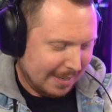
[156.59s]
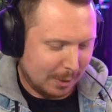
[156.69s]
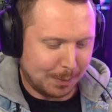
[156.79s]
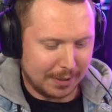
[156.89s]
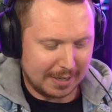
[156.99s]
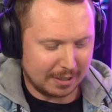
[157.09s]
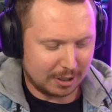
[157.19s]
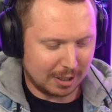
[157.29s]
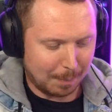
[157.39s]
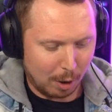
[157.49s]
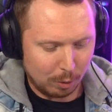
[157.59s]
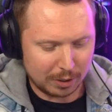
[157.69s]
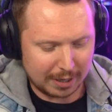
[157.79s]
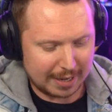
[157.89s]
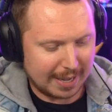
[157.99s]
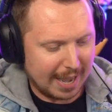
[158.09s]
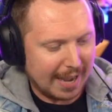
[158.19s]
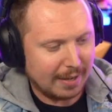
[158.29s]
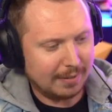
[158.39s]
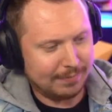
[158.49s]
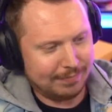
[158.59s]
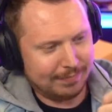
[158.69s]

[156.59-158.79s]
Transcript: Let's put these into the bowl again